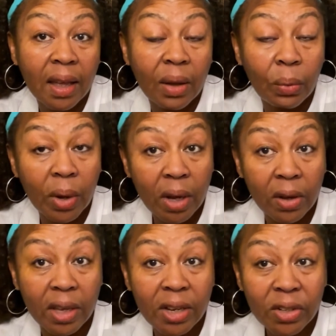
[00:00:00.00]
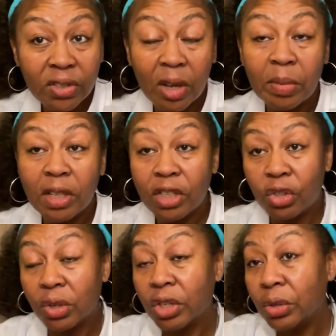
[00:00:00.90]
well, here's something that
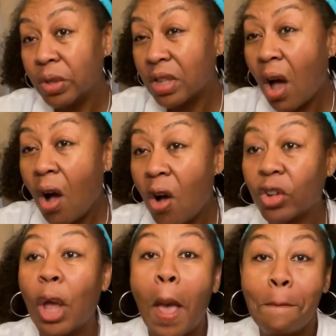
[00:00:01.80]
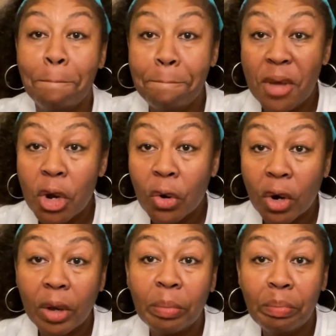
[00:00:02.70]
you can do. It's called
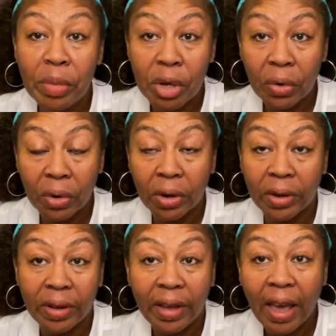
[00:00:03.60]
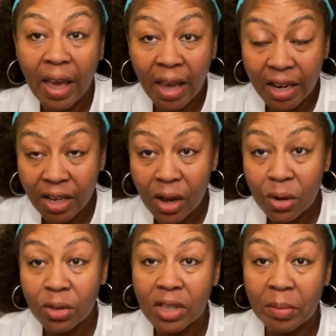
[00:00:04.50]
mirror, mirror, and it
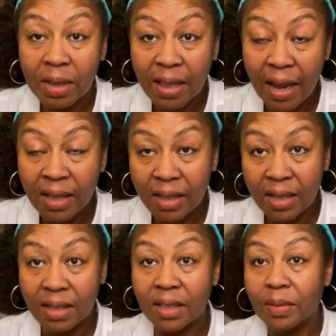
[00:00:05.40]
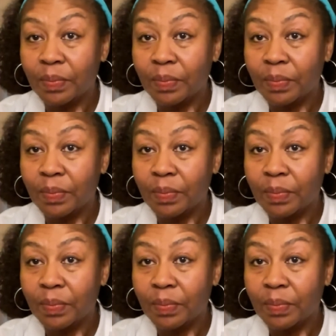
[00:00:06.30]
goes something like this.